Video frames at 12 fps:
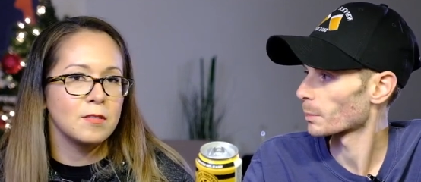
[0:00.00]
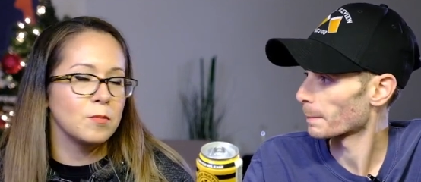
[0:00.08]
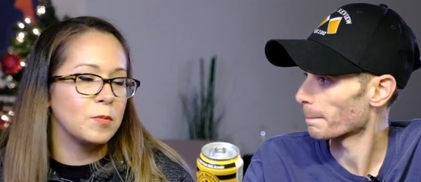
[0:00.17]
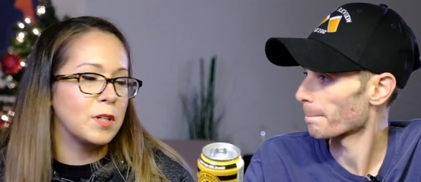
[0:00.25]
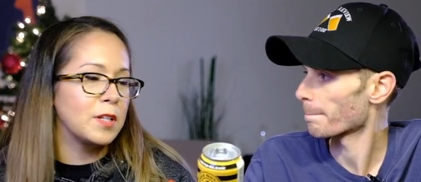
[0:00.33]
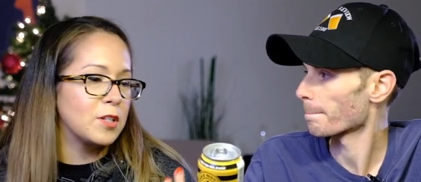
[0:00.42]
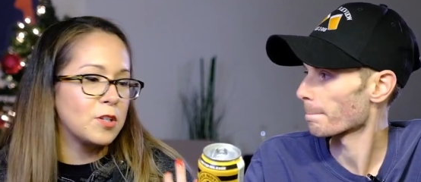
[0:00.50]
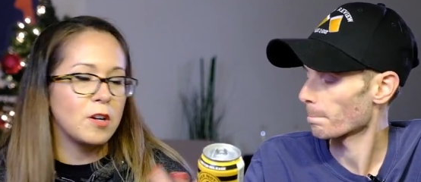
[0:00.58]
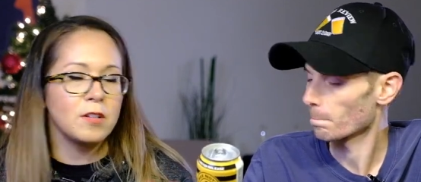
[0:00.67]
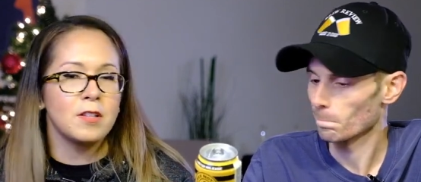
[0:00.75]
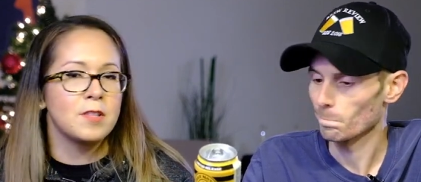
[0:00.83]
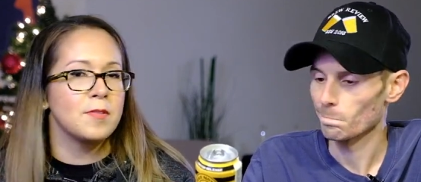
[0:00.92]
Speaker 1: one in
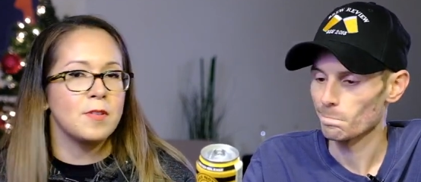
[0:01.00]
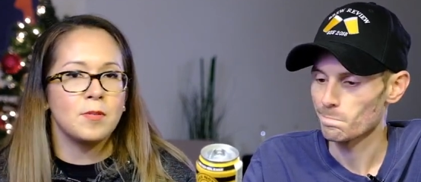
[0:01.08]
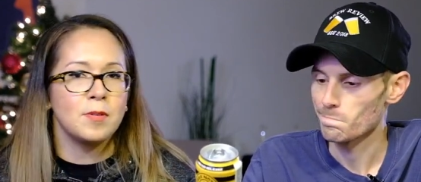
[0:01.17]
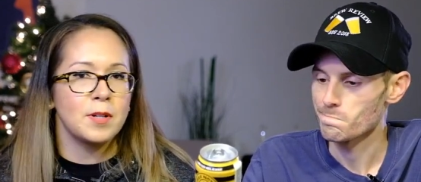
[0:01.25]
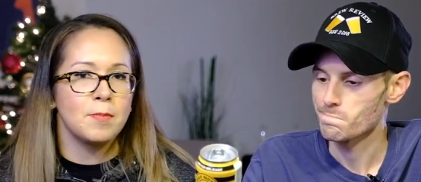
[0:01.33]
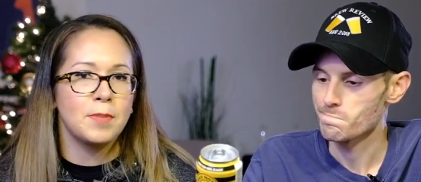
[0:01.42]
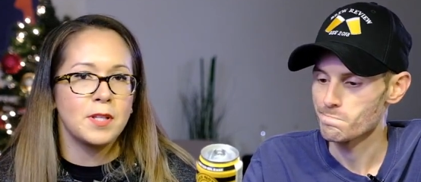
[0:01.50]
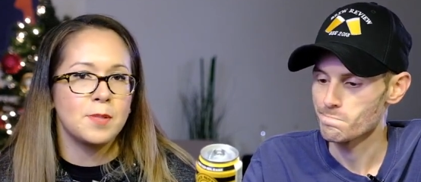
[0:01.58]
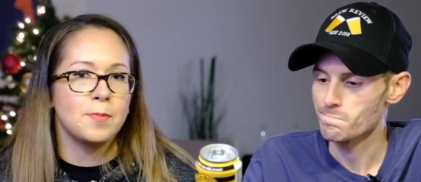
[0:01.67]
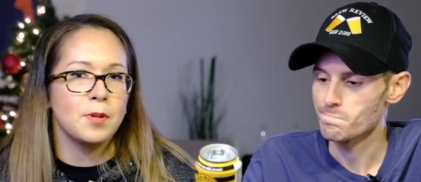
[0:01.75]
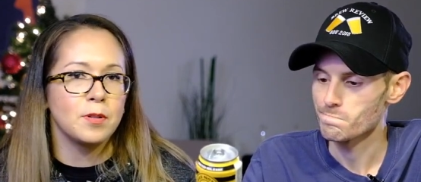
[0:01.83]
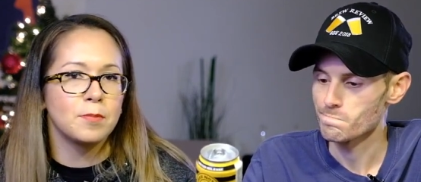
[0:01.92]
Charlottesville, one in
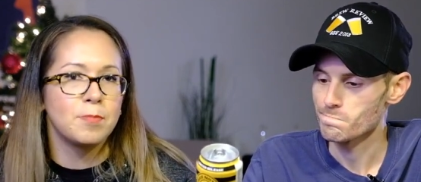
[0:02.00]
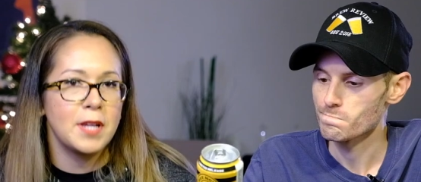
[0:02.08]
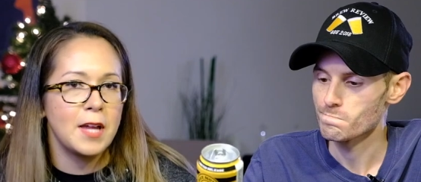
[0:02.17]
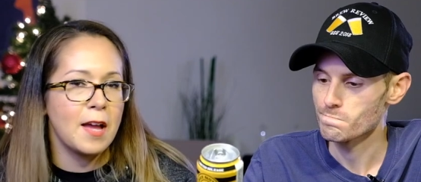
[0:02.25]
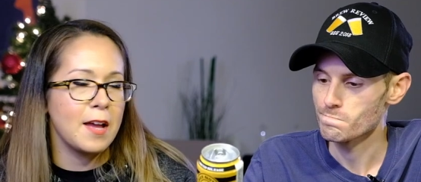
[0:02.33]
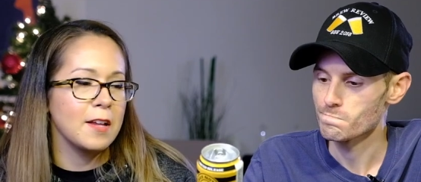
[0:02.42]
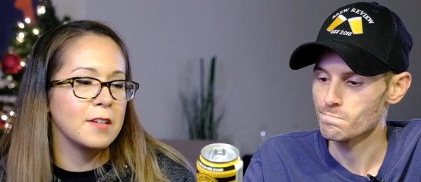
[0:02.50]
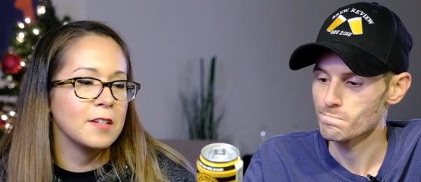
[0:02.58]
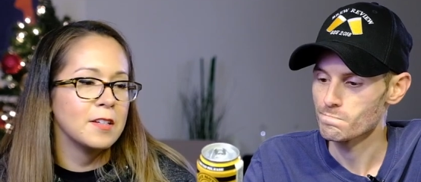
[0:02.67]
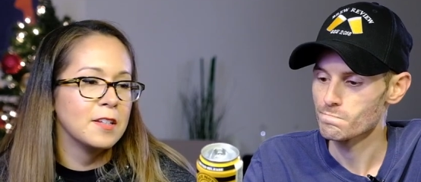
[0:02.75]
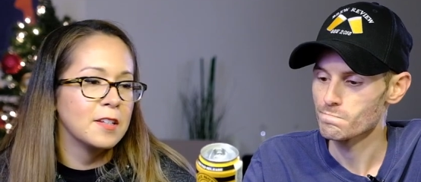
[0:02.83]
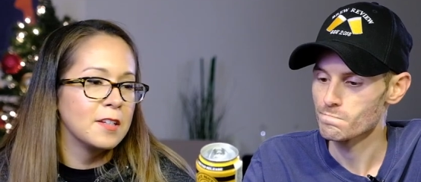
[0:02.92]
Pittsburgh, PA,
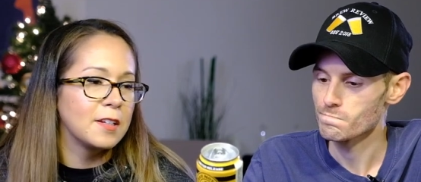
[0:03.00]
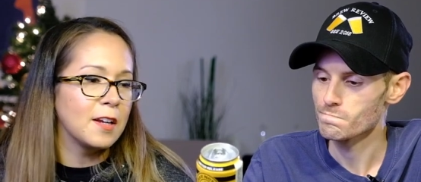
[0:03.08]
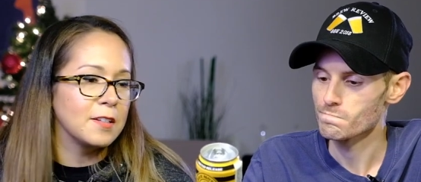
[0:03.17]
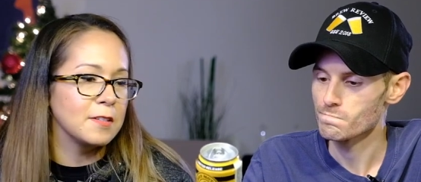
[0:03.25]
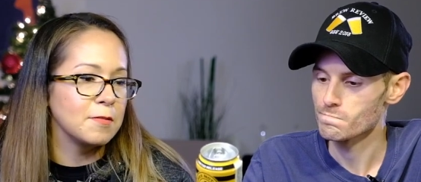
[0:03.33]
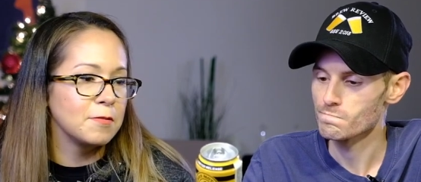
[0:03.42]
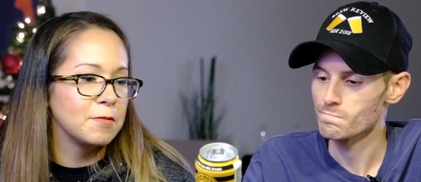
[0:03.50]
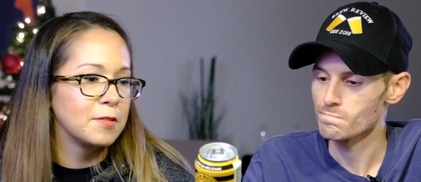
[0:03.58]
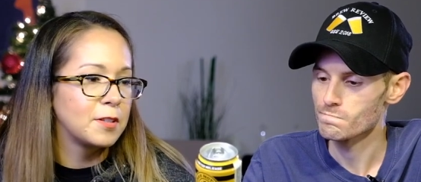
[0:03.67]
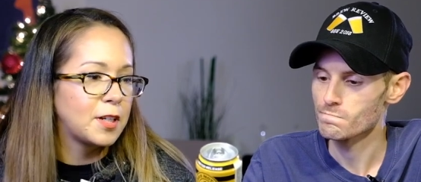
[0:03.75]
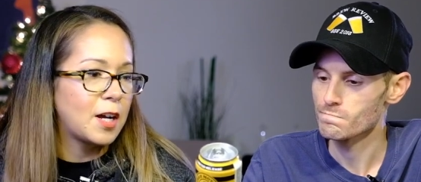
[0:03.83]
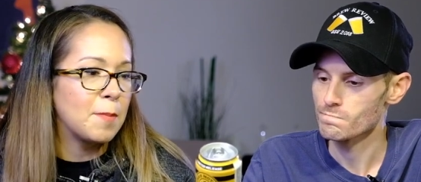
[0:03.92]
kind of
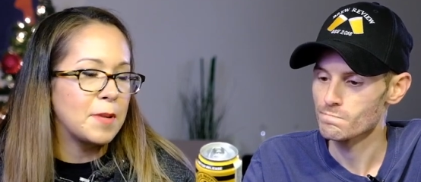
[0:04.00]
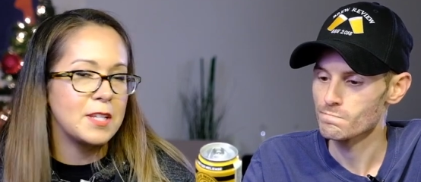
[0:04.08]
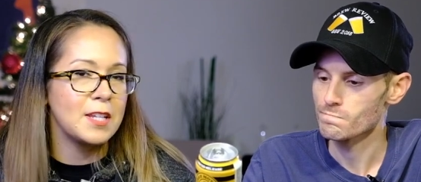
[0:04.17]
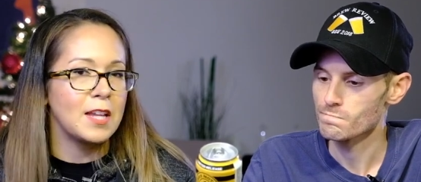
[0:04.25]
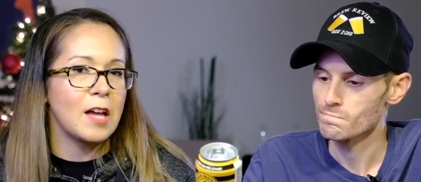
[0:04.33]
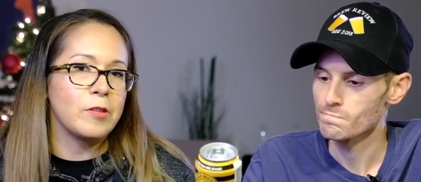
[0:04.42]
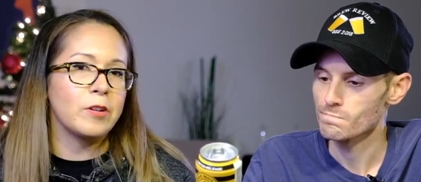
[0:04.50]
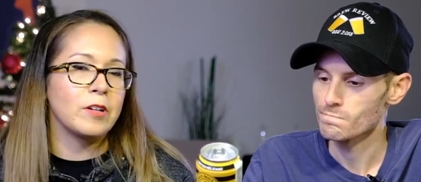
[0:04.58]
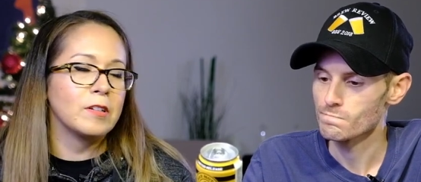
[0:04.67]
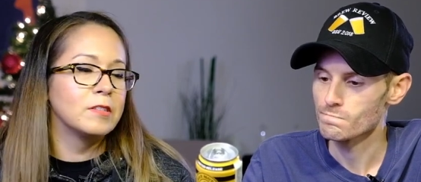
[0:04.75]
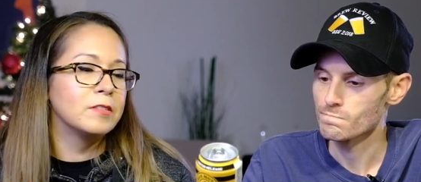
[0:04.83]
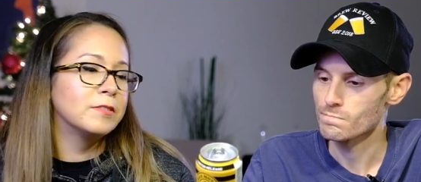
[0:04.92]
coming
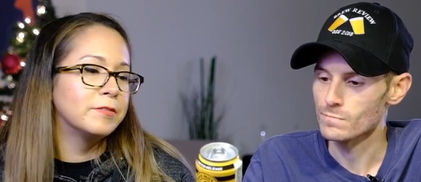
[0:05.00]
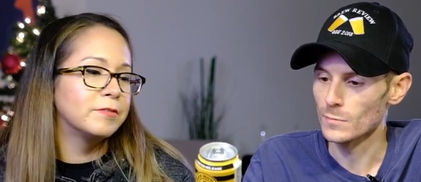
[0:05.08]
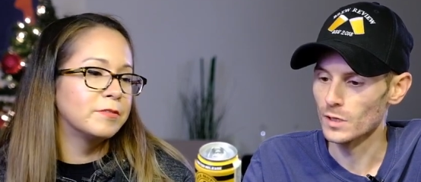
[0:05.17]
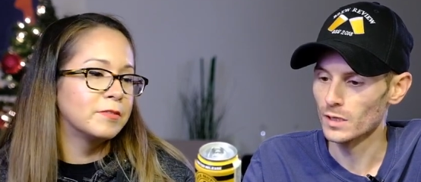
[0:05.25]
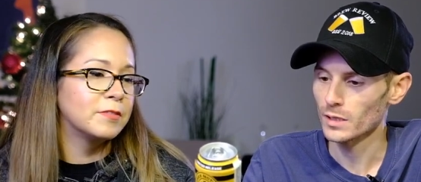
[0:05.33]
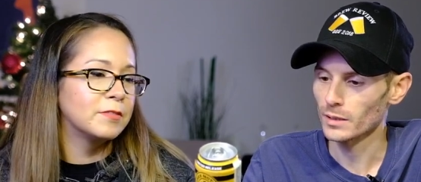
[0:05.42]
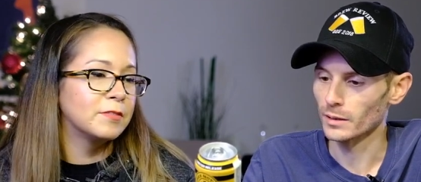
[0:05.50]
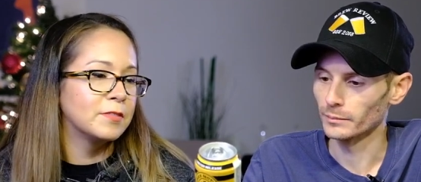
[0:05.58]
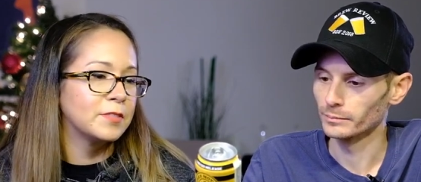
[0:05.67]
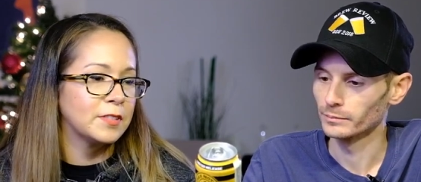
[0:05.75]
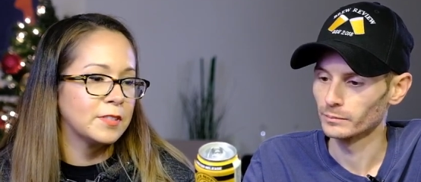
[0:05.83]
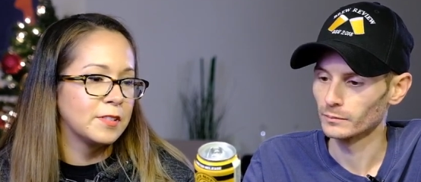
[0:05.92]
together. Yeah,
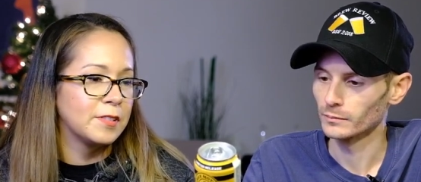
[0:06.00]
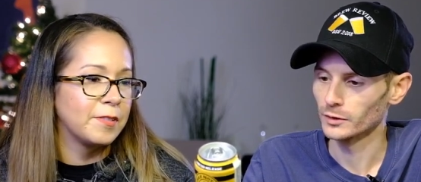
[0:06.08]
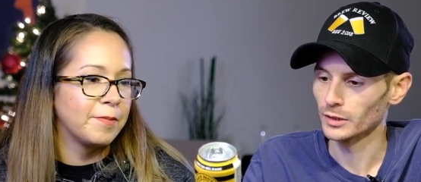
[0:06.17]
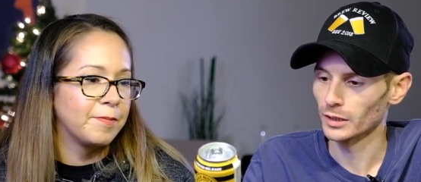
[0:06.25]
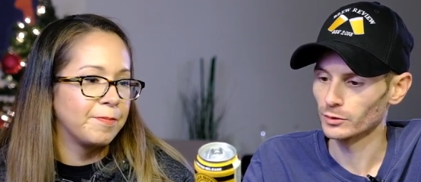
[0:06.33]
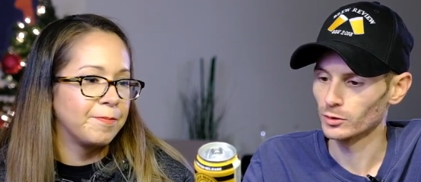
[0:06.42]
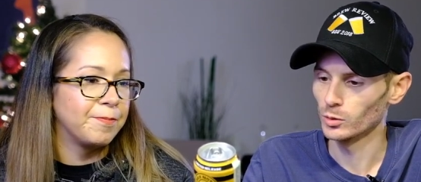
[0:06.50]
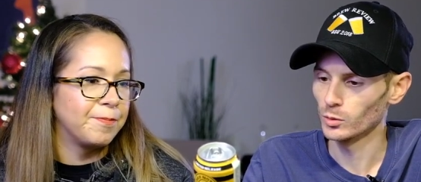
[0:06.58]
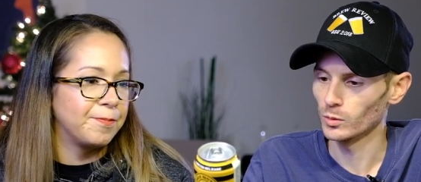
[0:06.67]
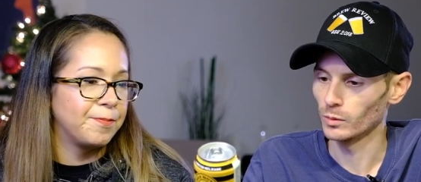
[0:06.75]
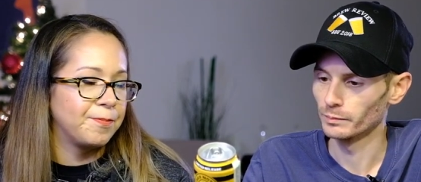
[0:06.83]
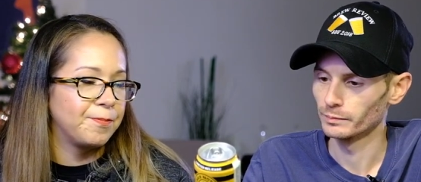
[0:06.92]
sounds
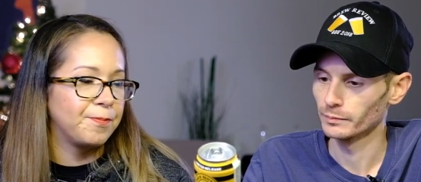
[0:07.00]
Speaker 2: cool.